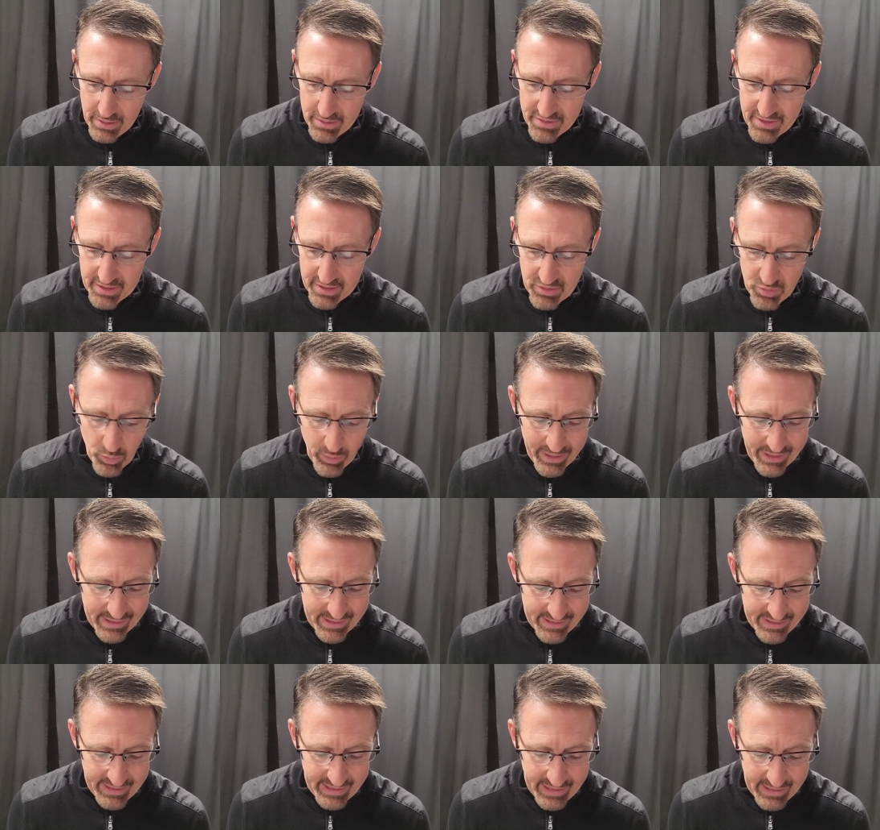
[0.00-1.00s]
Since what
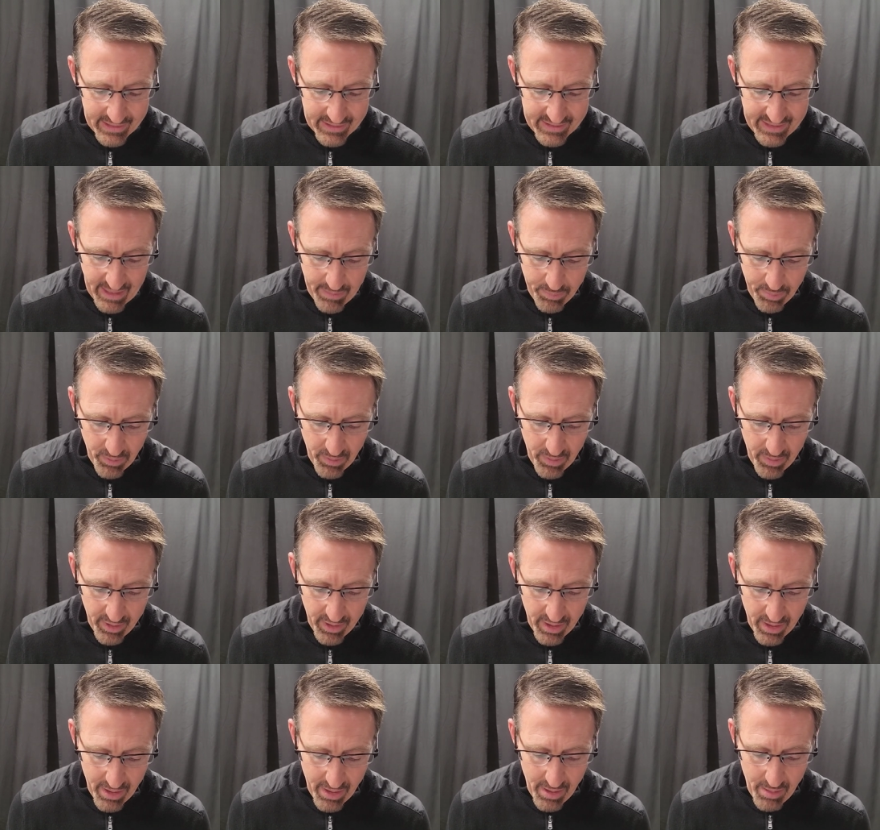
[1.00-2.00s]
is seen is
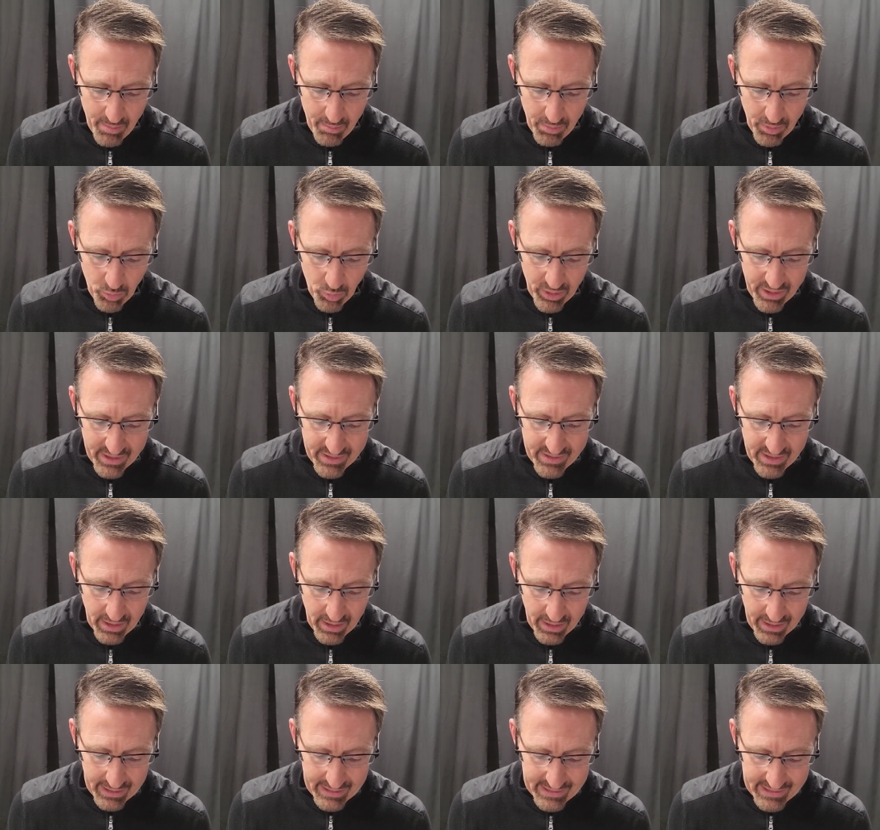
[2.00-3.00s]
temporary, but what is
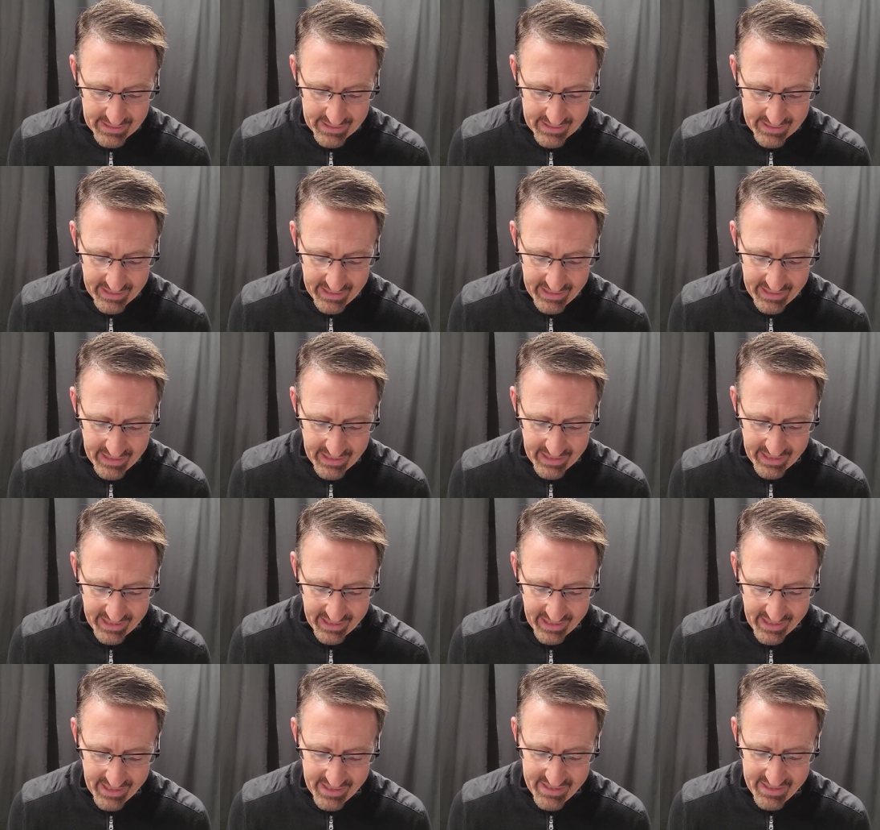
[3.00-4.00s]
unseen
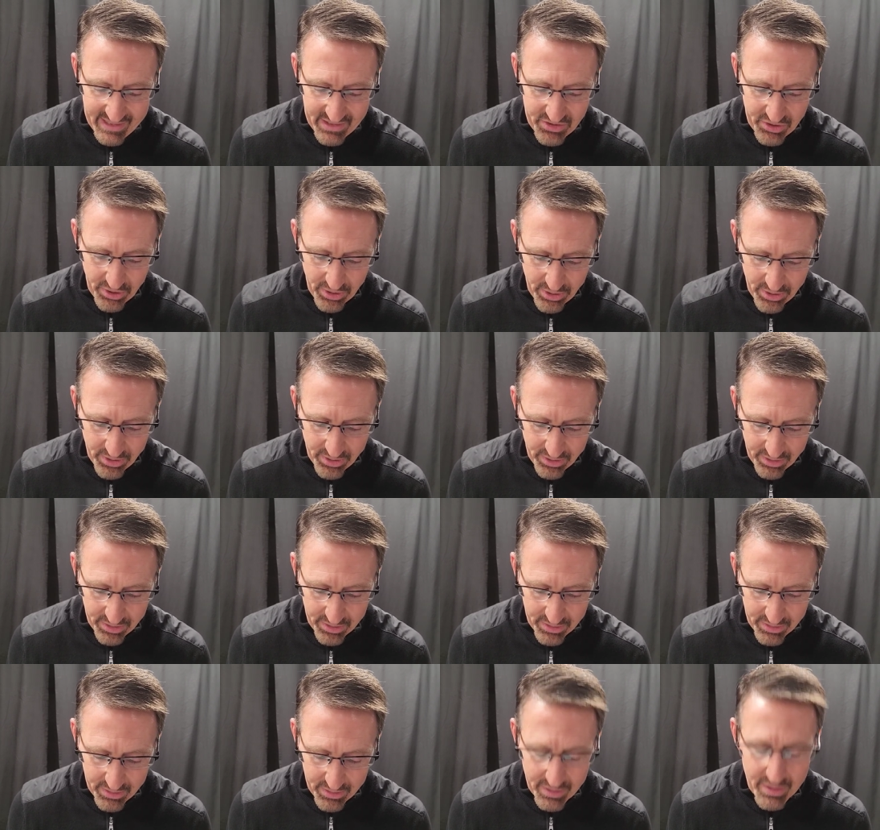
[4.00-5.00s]
is eternal.
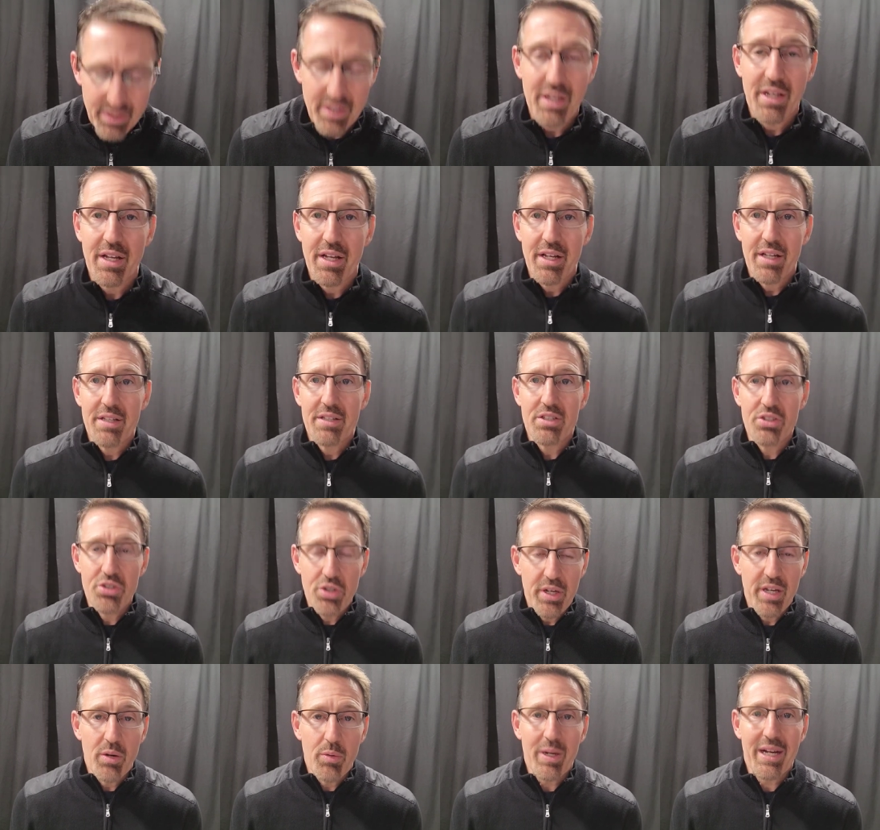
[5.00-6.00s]
Did
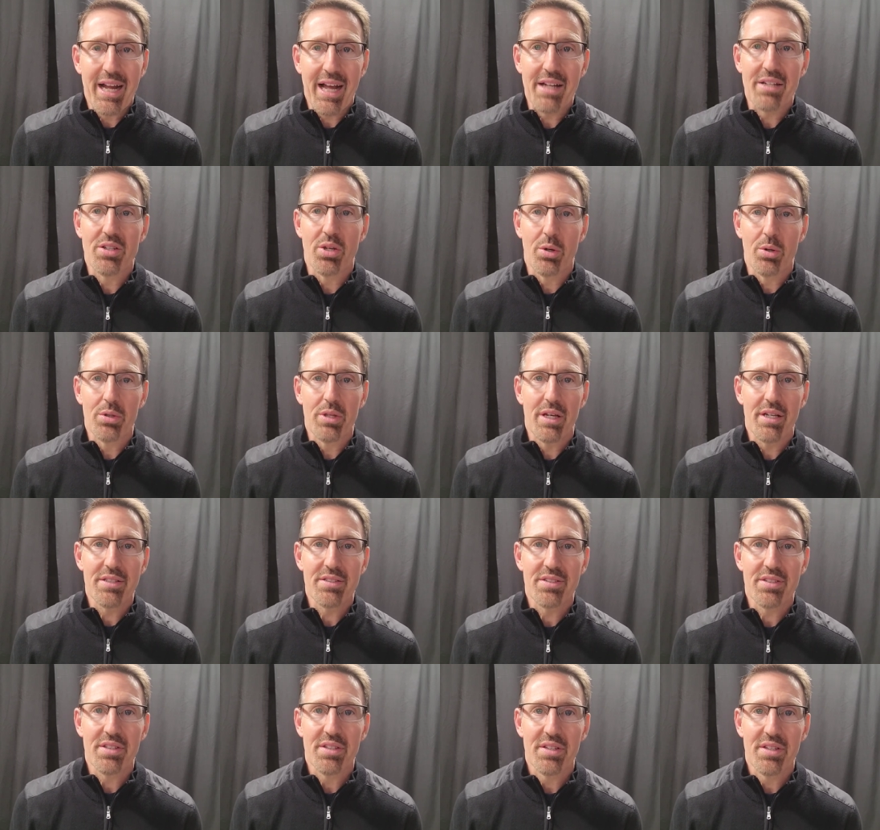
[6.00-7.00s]
you hear what God told
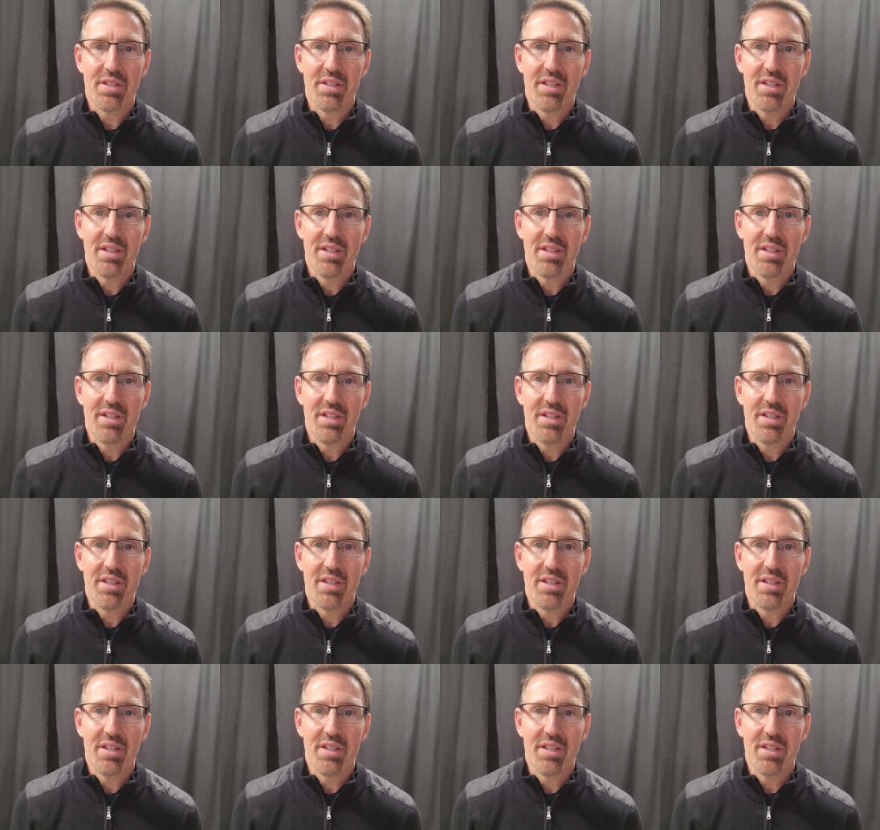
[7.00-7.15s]
us?